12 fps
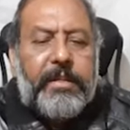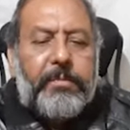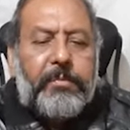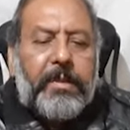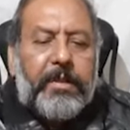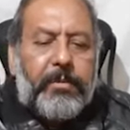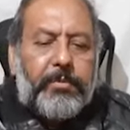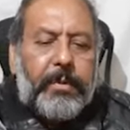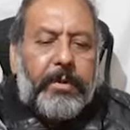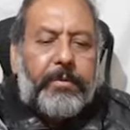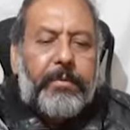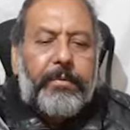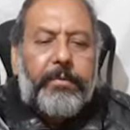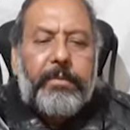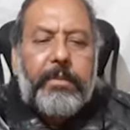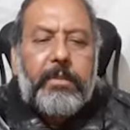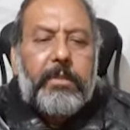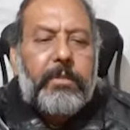replacement.
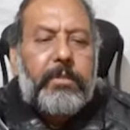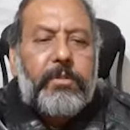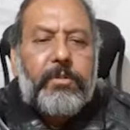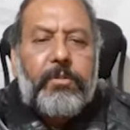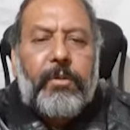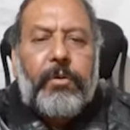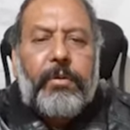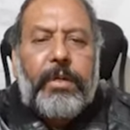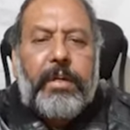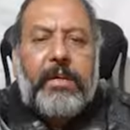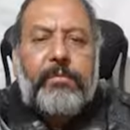So here